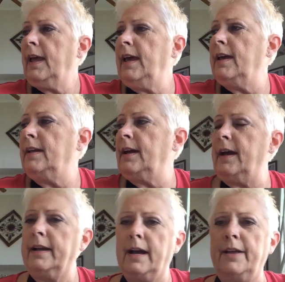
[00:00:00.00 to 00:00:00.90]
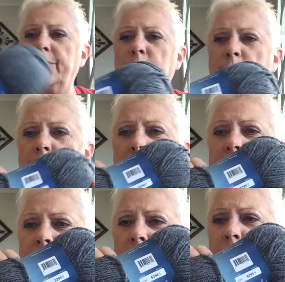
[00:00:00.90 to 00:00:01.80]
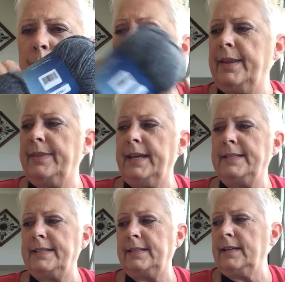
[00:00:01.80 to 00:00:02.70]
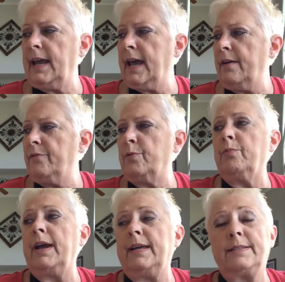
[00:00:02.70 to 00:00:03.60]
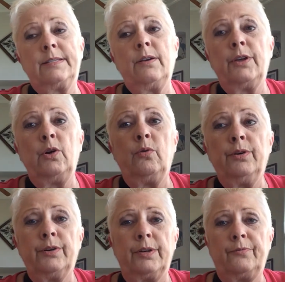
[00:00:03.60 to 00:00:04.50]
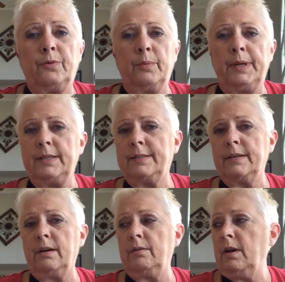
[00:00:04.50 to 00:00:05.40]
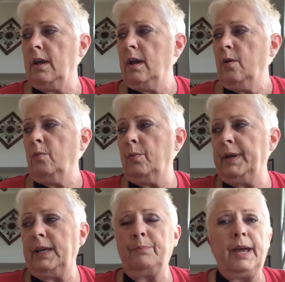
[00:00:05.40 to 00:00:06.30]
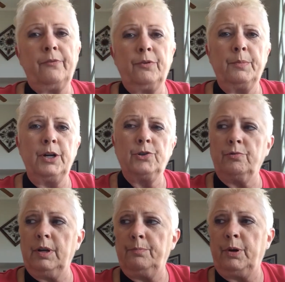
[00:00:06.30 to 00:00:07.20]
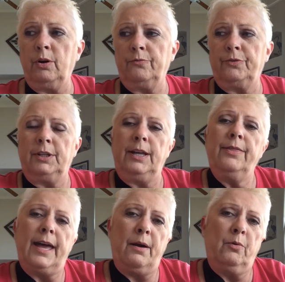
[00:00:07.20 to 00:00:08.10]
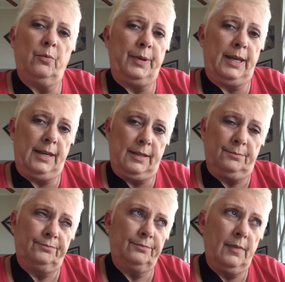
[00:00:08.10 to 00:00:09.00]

and I got the gray but they didn't have the red so they ordered it for me. So when we get back from our trip hopefully that will be in